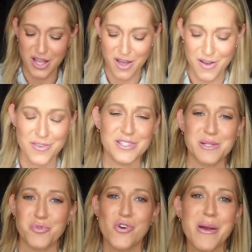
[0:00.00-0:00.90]
of
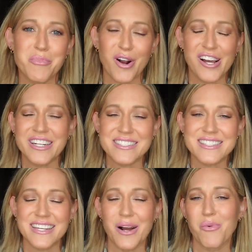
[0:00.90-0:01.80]
some great products
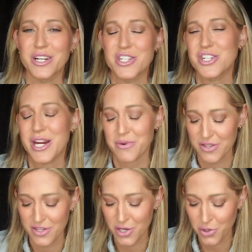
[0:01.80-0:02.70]
that I want to share
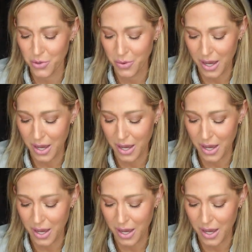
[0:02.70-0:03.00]
with you.